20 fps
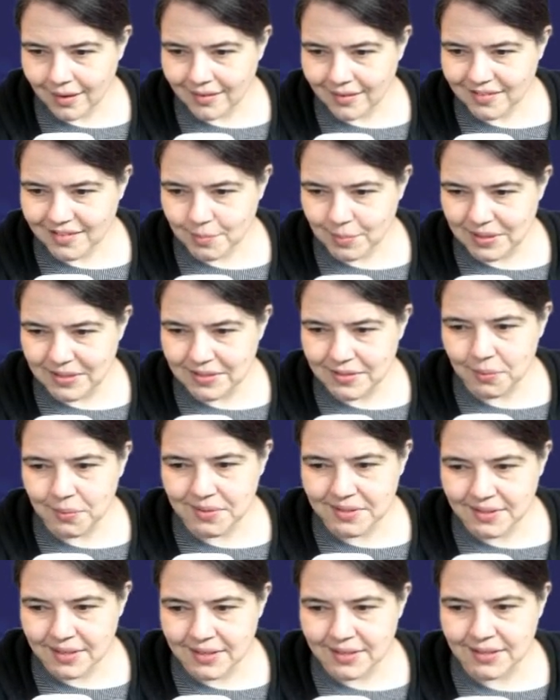Spitzer
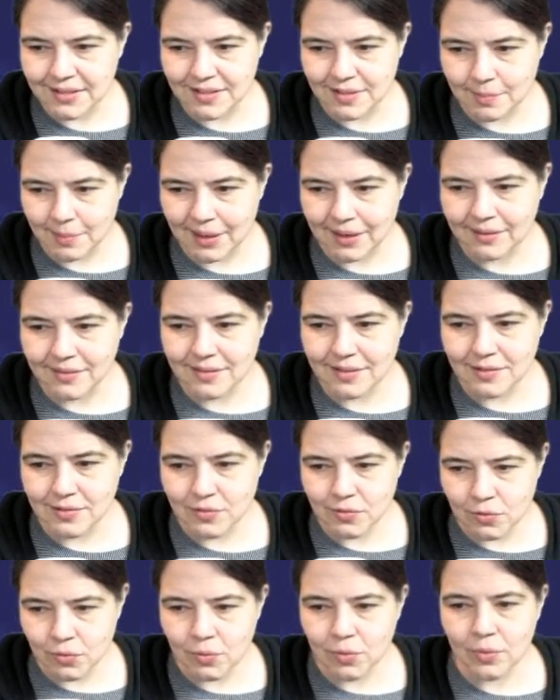was sent to space in
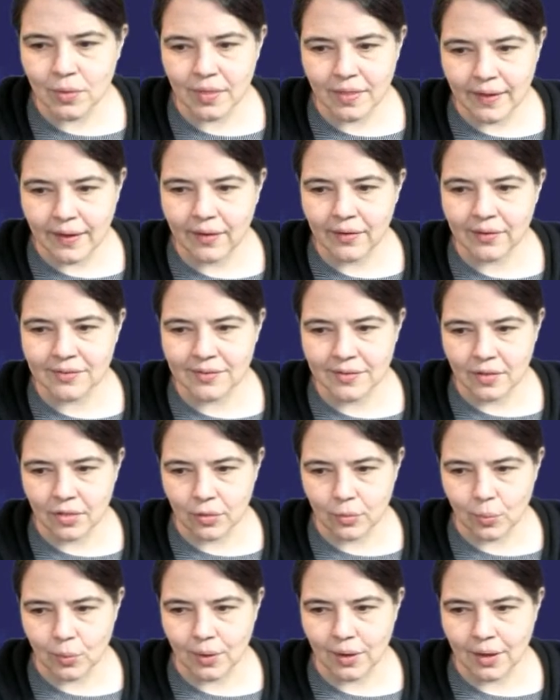
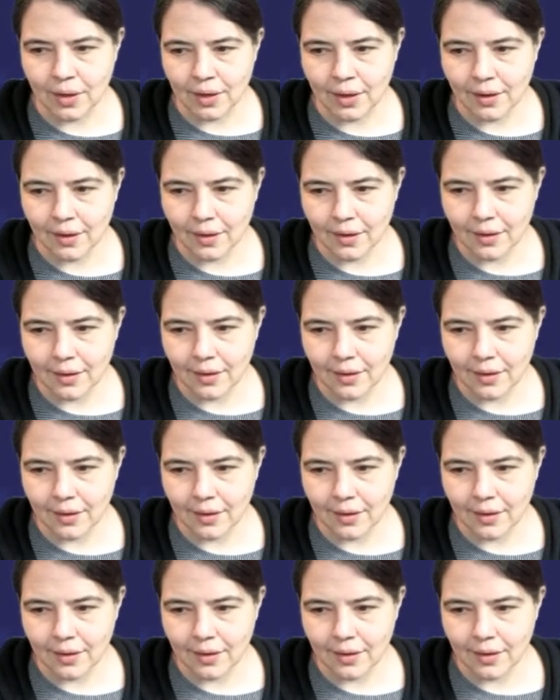2003.